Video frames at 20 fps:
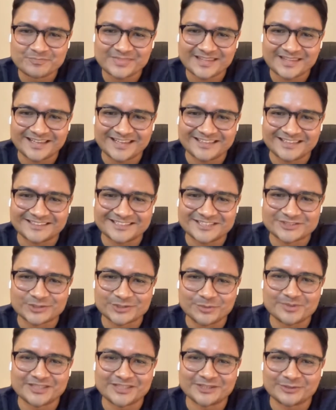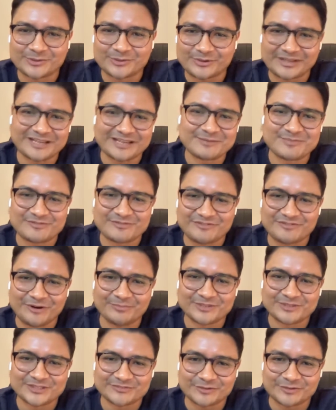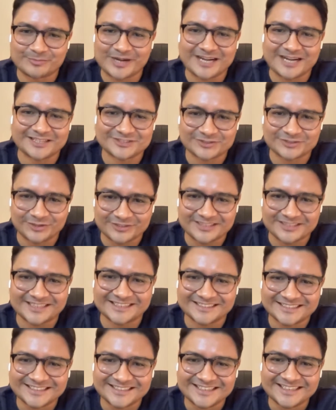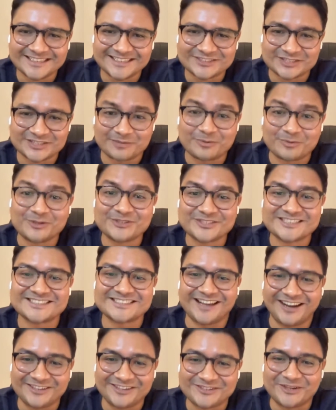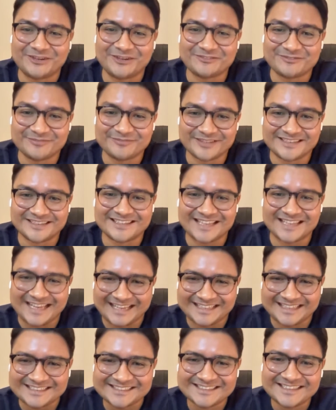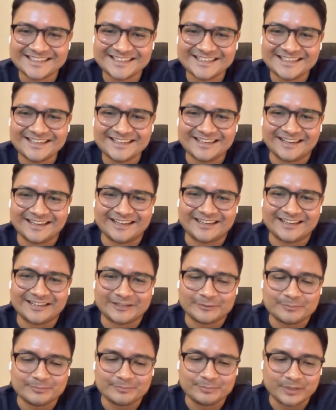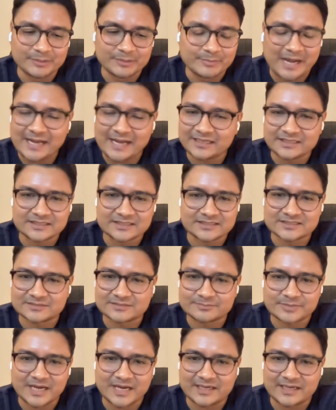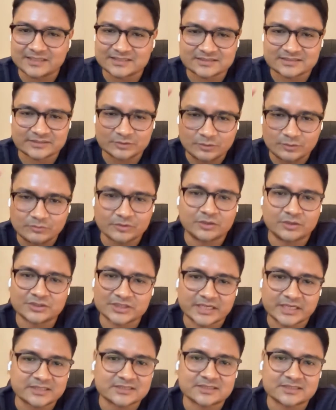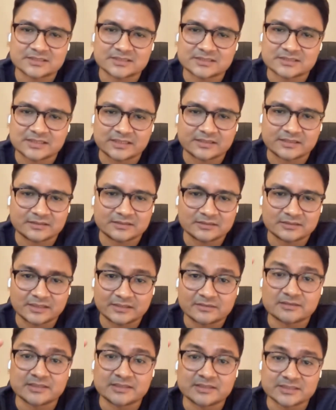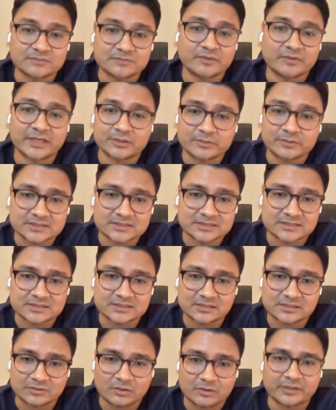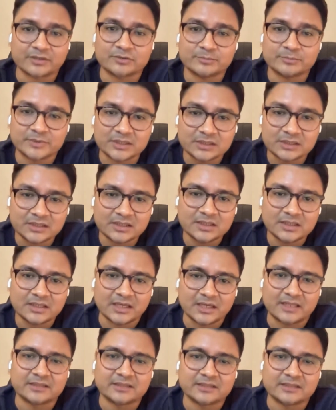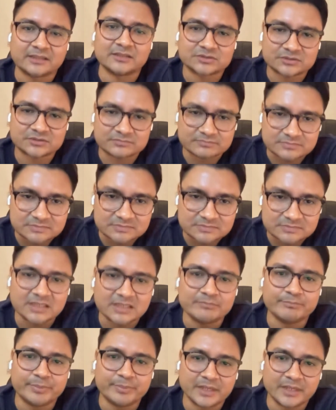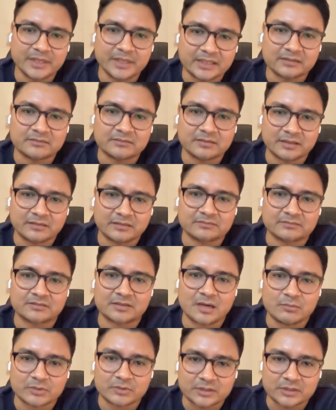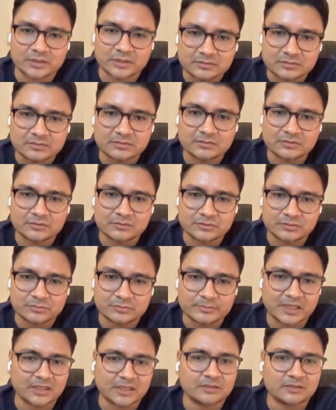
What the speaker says: and there's no way that you're going to get performance if your brand is not right. So I wanted to start off with that. But brand is the overall genesis and the reason why you exist, according to me. And then keep building things around it to make